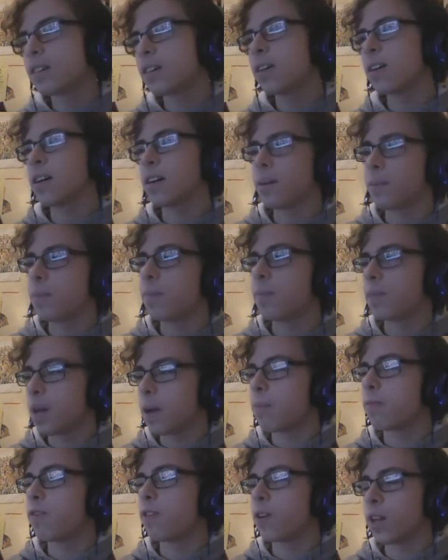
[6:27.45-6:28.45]

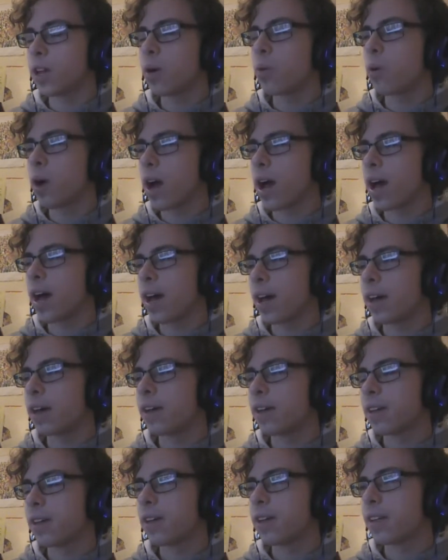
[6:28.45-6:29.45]
I'm fully aware
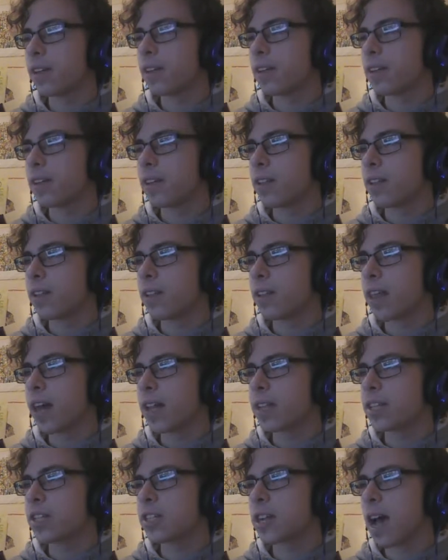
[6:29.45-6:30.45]

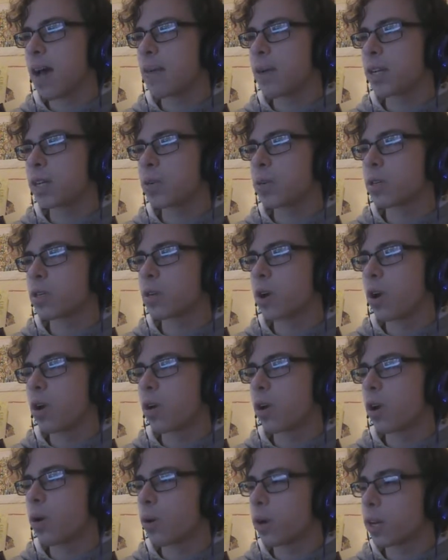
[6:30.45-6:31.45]
that's jamming to a song
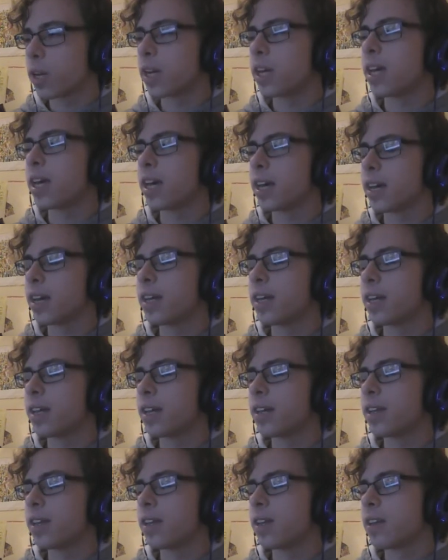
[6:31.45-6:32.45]
no one can hear.
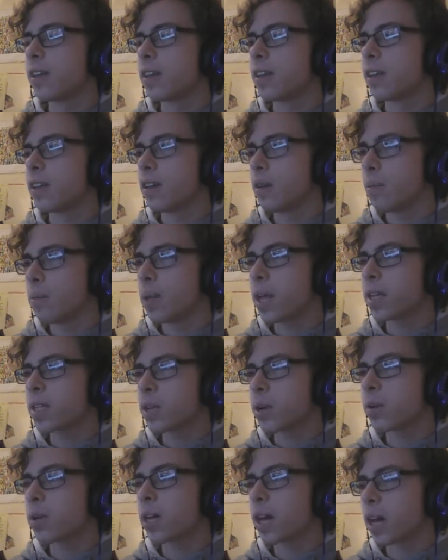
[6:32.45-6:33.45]
But that's
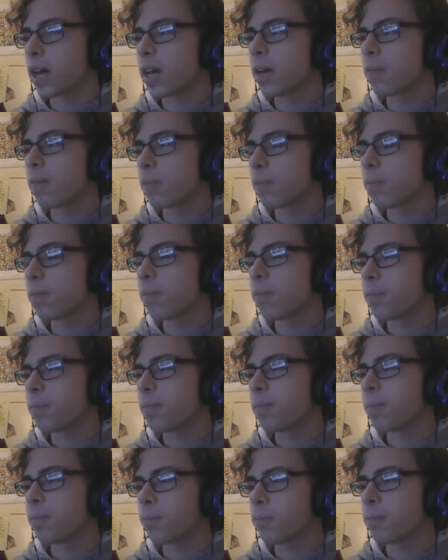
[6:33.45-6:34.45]
okay.
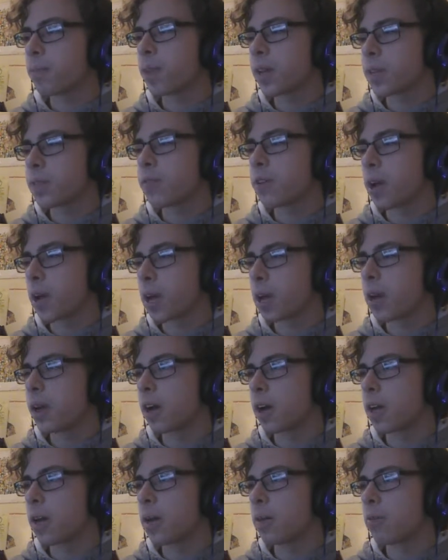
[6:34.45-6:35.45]
That's fine.
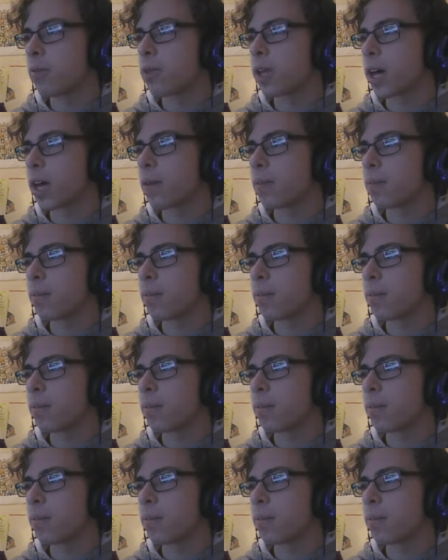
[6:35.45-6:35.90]
I can live with that.